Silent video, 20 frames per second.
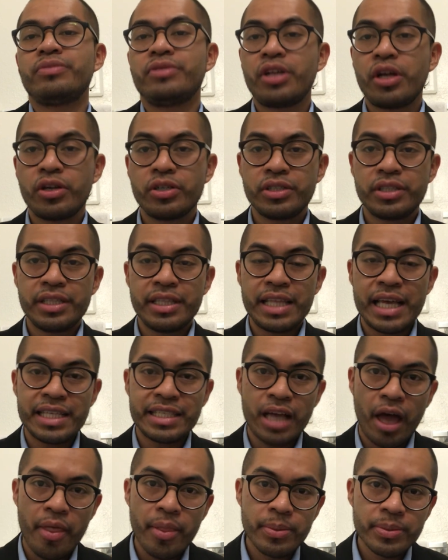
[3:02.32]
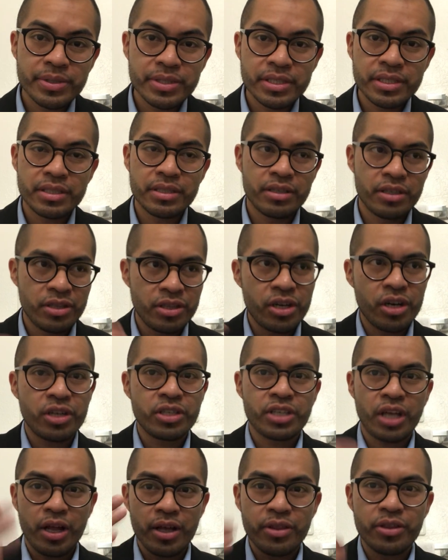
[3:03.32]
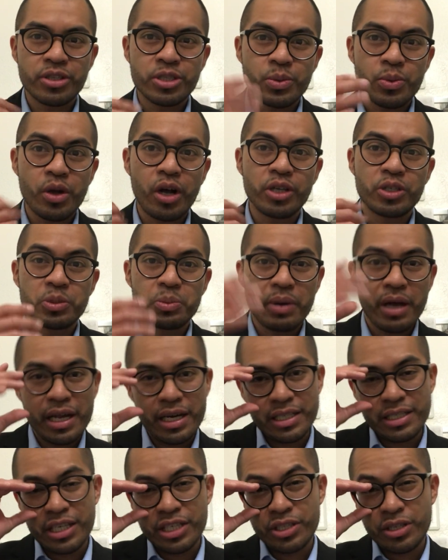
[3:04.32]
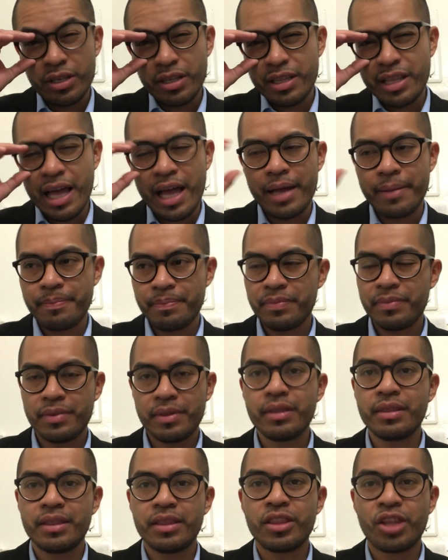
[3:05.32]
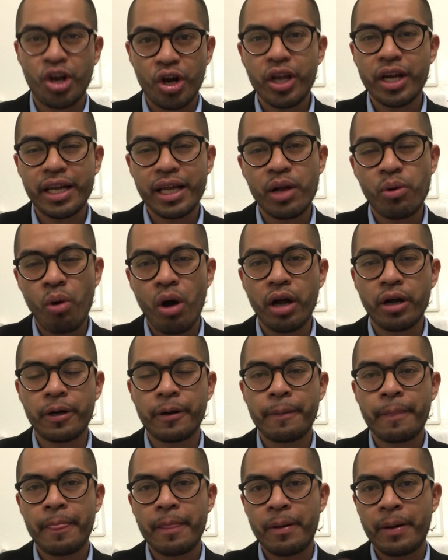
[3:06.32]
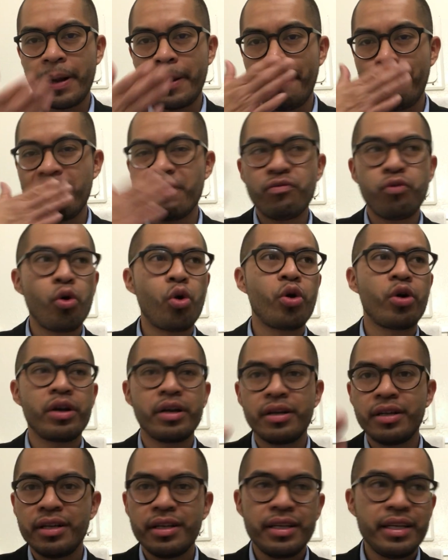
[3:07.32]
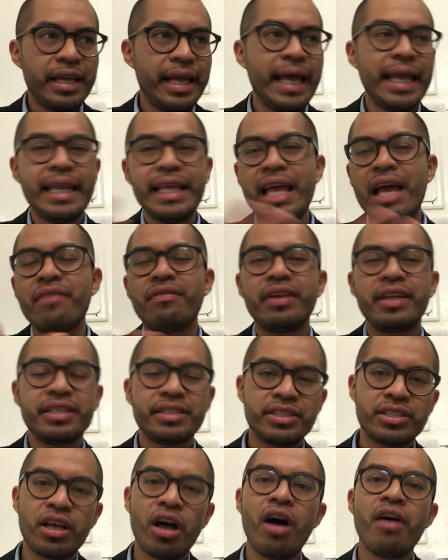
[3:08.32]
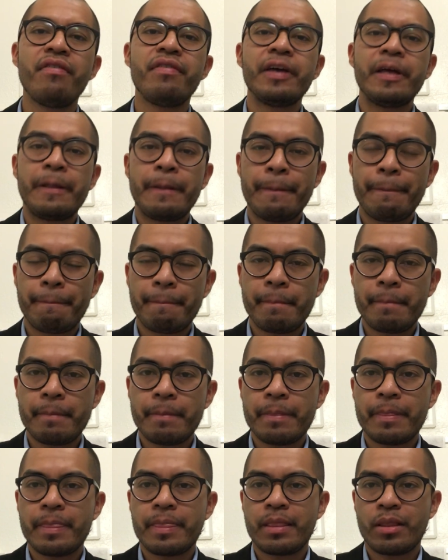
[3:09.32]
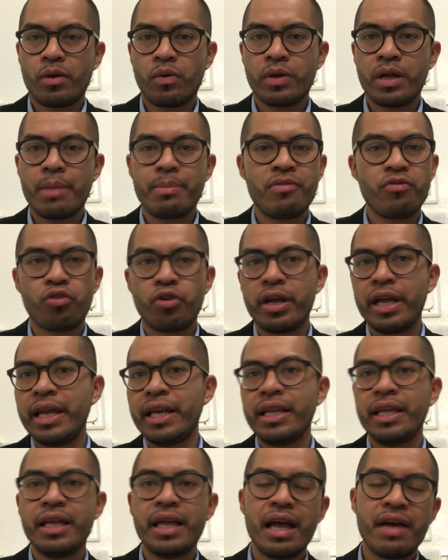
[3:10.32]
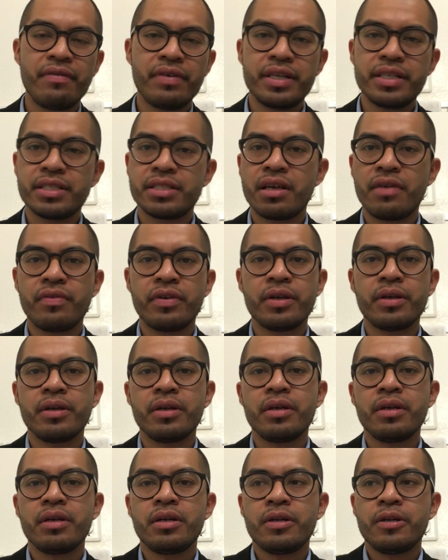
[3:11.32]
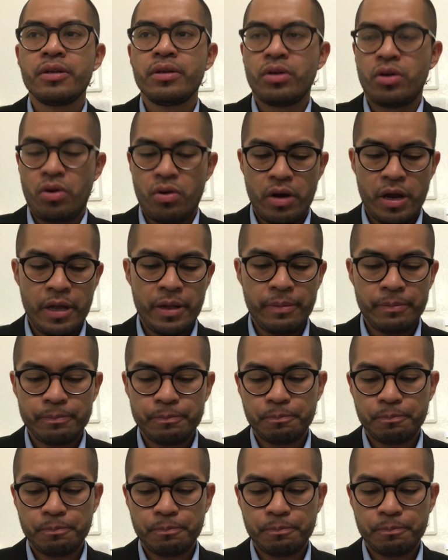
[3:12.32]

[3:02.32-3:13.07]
they're telling their subconscious mind essentially that they're gonna get water, all right? Before any evidence of it, okay? Before any evidence of it, all right?